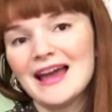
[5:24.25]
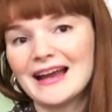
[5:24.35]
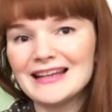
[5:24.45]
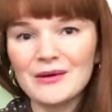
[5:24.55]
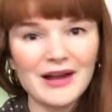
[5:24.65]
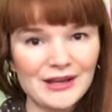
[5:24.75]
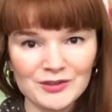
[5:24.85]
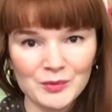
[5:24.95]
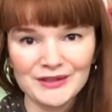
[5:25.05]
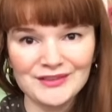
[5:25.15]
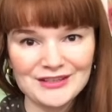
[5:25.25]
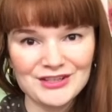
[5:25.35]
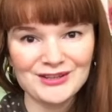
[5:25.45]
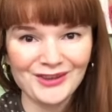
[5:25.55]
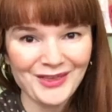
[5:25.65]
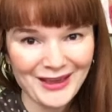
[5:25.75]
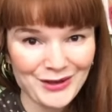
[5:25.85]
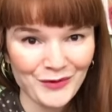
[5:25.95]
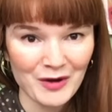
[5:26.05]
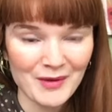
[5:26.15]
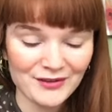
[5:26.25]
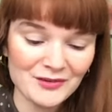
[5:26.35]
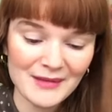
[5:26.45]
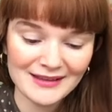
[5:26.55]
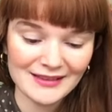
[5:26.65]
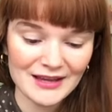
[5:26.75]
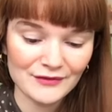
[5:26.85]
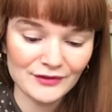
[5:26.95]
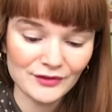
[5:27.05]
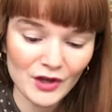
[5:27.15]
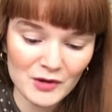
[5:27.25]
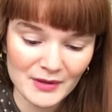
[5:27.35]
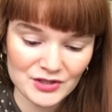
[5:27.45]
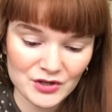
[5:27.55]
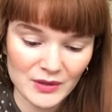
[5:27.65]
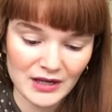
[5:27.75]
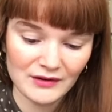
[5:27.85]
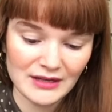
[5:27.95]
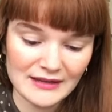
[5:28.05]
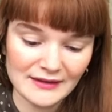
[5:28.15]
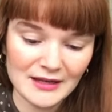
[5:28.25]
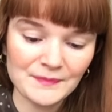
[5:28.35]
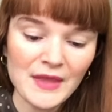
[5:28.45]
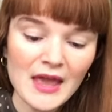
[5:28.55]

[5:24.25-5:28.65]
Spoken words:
And now I use a Pritt stick too, so thank you very much. It makes life so much quicker and easier.